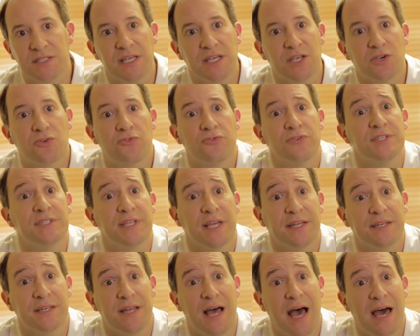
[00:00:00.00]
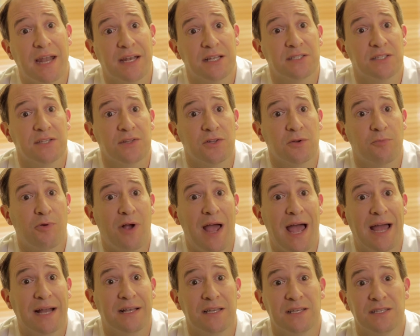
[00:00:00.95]
to increase endodontics in their
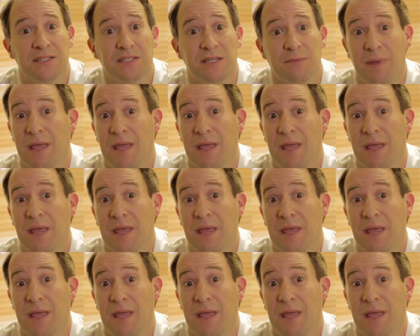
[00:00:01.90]
practice